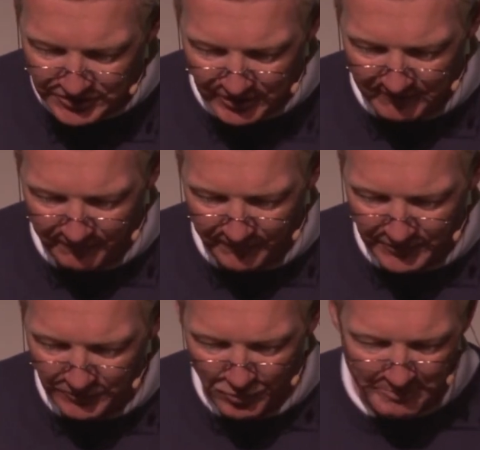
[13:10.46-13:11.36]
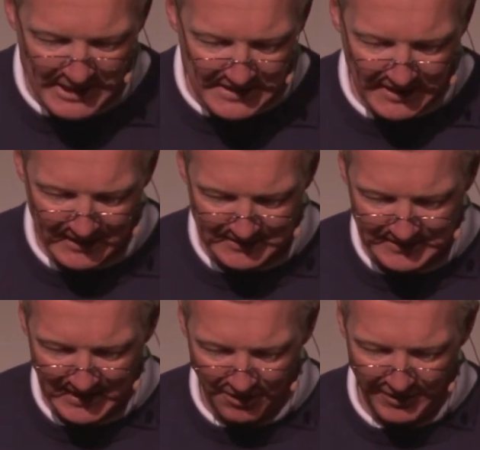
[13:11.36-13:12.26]
good fruit will be cut
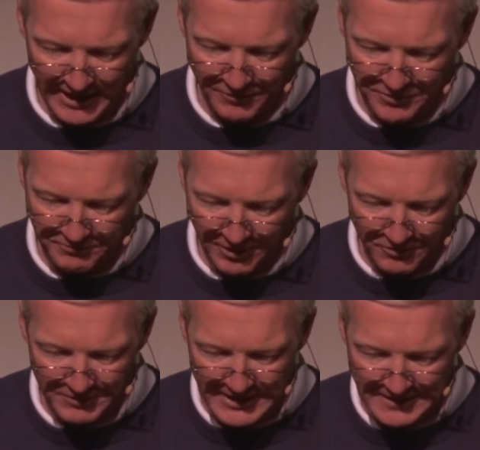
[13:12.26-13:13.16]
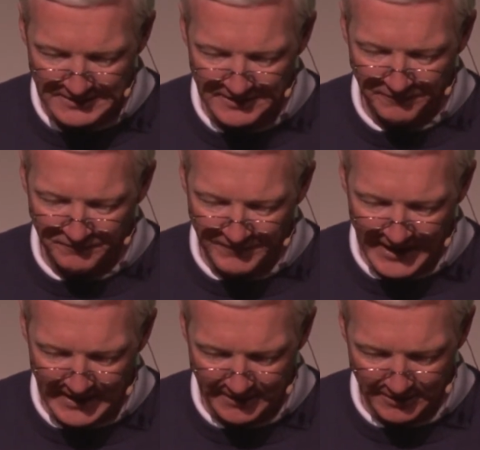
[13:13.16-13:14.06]
down and thrown into the
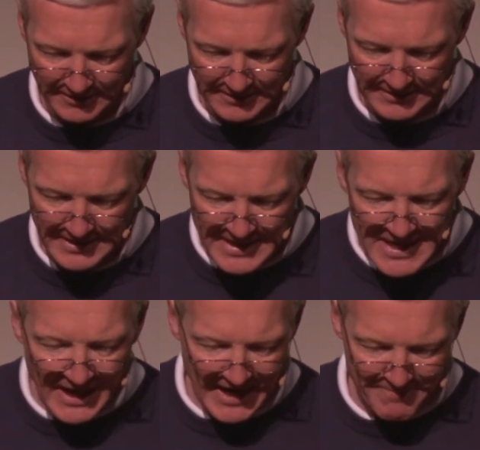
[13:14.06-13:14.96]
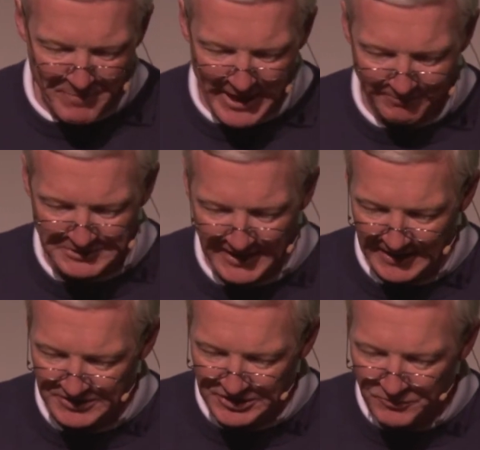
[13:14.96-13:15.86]
fire. I
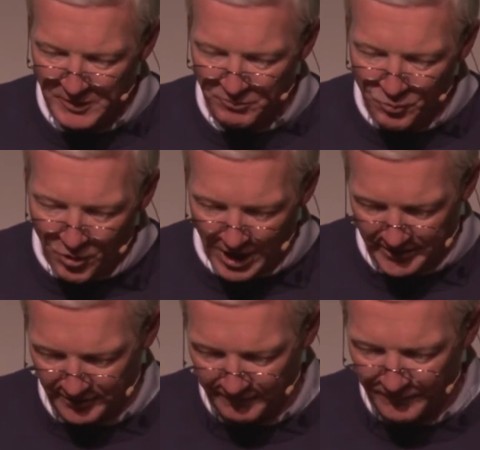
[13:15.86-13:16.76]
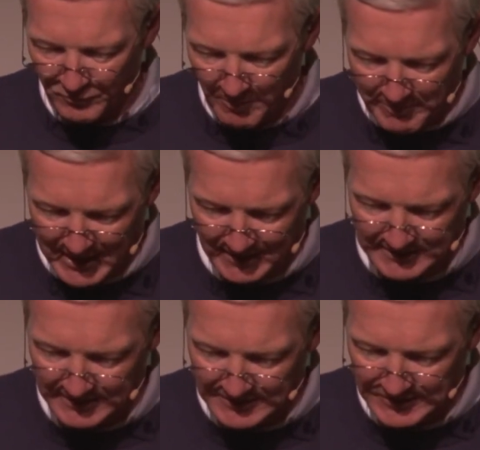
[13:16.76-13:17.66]
baptize you with water for
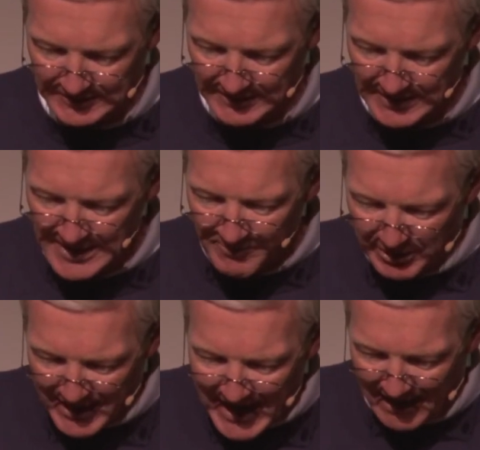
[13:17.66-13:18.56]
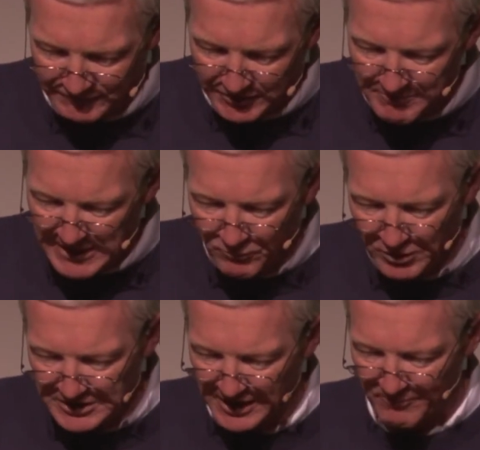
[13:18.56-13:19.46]
repentance. But after me
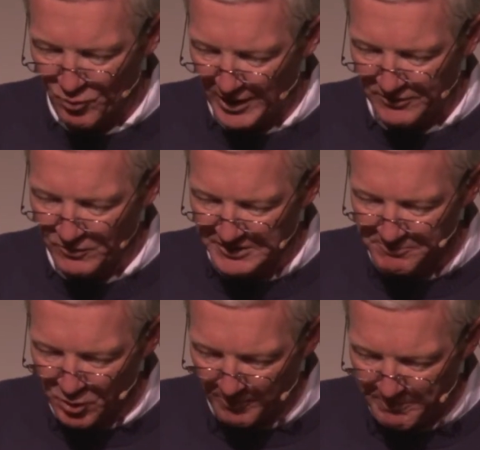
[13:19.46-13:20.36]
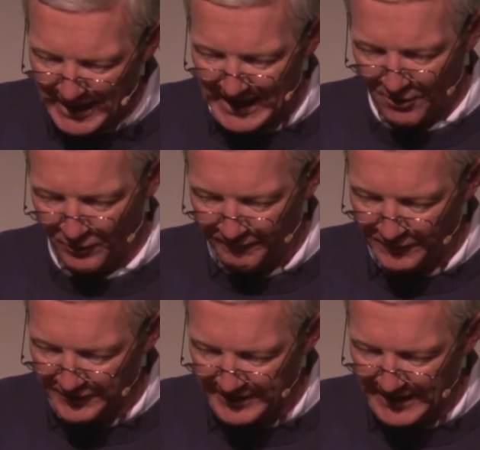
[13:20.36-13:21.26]
will come one who is more
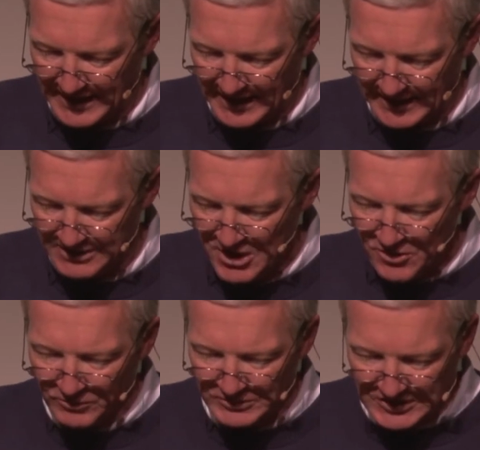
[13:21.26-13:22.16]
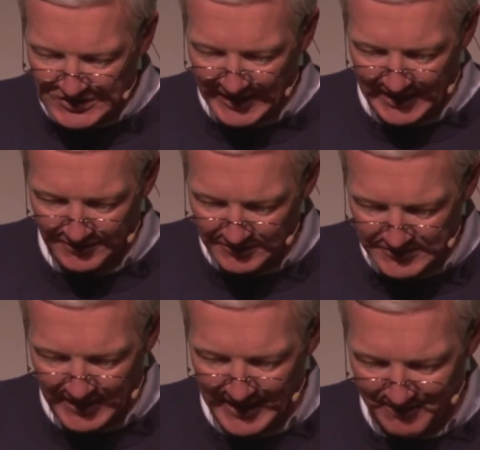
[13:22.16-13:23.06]
powerful than I, whose sandals I